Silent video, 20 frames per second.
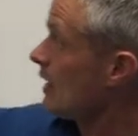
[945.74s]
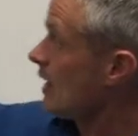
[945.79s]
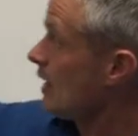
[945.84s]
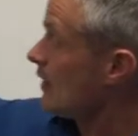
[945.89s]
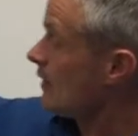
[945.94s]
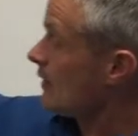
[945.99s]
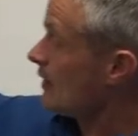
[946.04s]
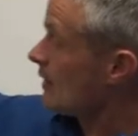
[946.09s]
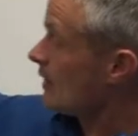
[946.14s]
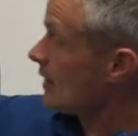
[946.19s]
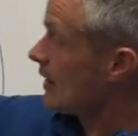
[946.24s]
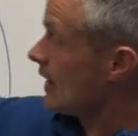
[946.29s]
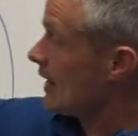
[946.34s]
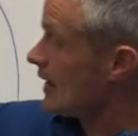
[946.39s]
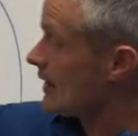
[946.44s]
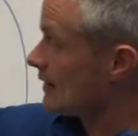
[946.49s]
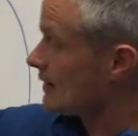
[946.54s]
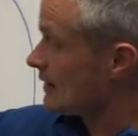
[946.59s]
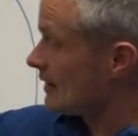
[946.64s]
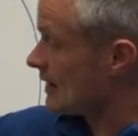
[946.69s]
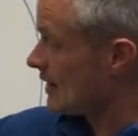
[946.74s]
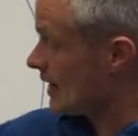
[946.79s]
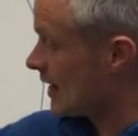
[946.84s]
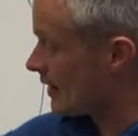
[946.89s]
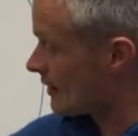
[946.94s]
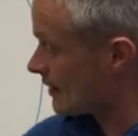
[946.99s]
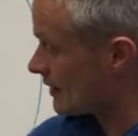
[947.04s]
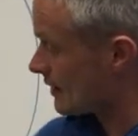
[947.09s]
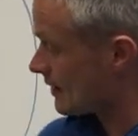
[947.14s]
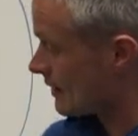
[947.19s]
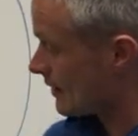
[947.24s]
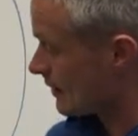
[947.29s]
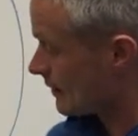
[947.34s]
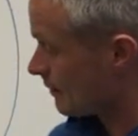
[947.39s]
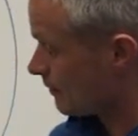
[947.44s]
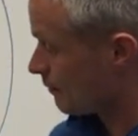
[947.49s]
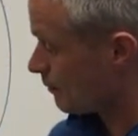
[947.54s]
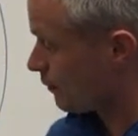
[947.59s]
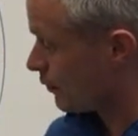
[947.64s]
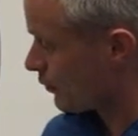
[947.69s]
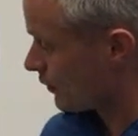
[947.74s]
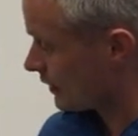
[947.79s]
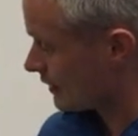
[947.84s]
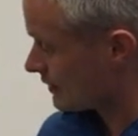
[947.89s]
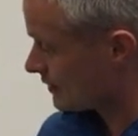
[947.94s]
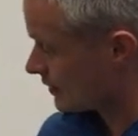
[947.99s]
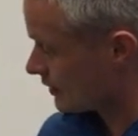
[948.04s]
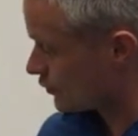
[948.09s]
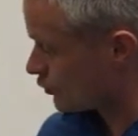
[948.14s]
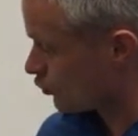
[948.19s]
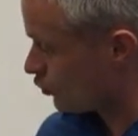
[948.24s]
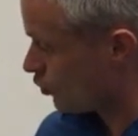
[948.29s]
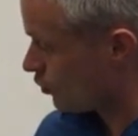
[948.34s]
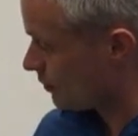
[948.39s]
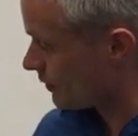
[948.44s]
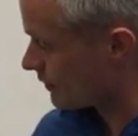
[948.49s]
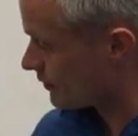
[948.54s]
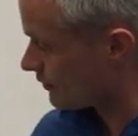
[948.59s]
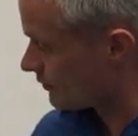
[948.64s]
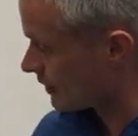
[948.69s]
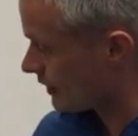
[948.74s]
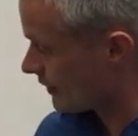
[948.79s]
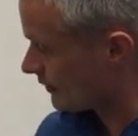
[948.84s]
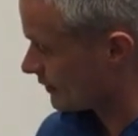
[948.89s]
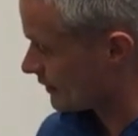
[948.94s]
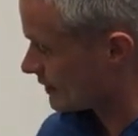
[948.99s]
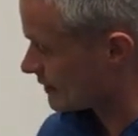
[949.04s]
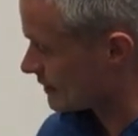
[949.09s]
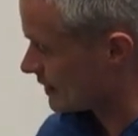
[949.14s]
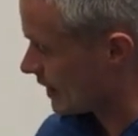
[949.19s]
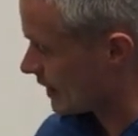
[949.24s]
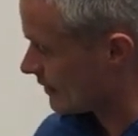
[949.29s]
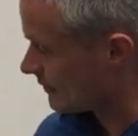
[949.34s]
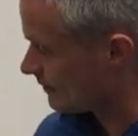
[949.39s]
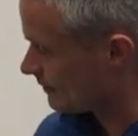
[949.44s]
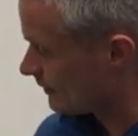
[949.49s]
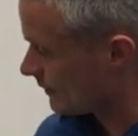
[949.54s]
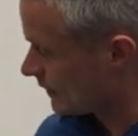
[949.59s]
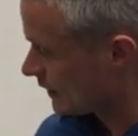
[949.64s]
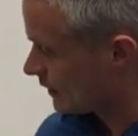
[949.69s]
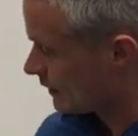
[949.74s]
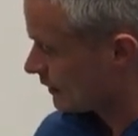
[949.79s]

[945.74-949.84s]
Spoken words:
And at the other point in its orbit around the Sun,